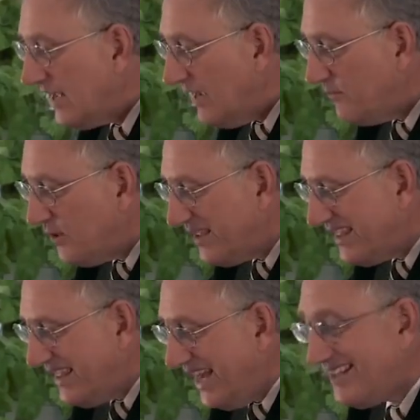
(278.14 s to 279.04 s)
I came to
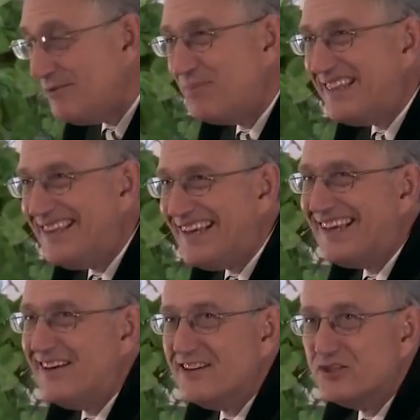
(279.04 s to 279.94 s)
that
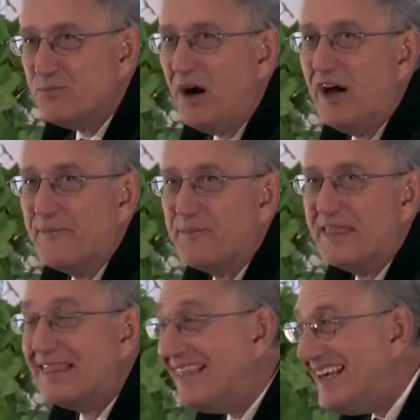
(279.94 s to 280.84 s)
particular
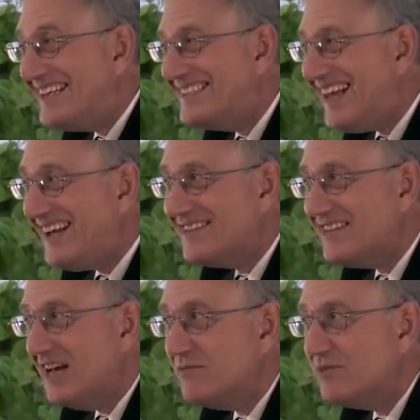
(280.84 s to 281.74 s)
spot, the exact
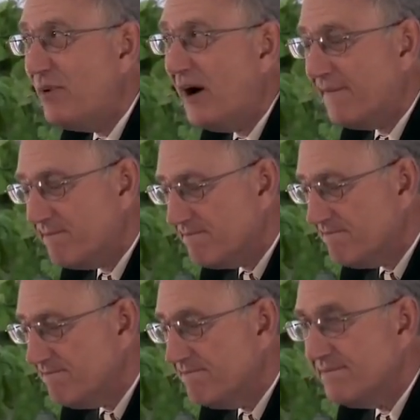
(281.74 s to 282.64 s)
same
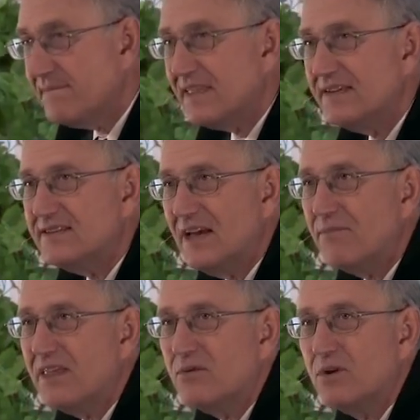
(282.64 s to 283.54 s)
spot, the same
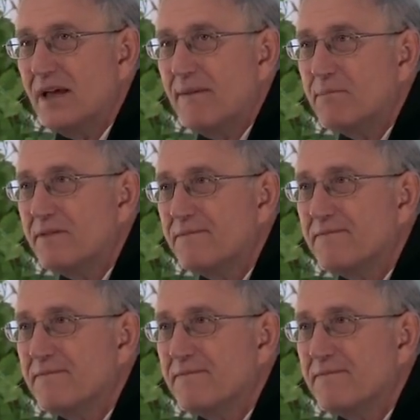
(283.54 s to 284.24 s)
thing would happen.